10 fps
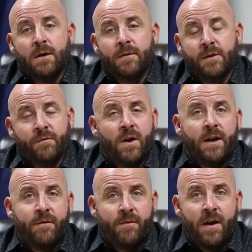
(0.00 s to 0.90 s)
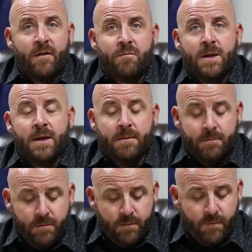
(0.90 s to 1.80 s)
this Friday, 5 p.m.
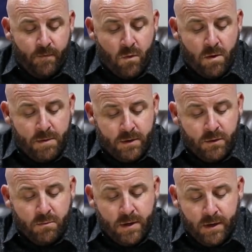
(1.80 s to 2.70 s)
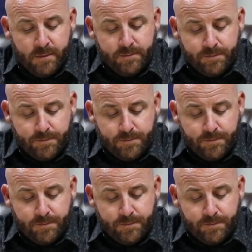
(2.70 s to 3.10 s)
for our mentor meetup.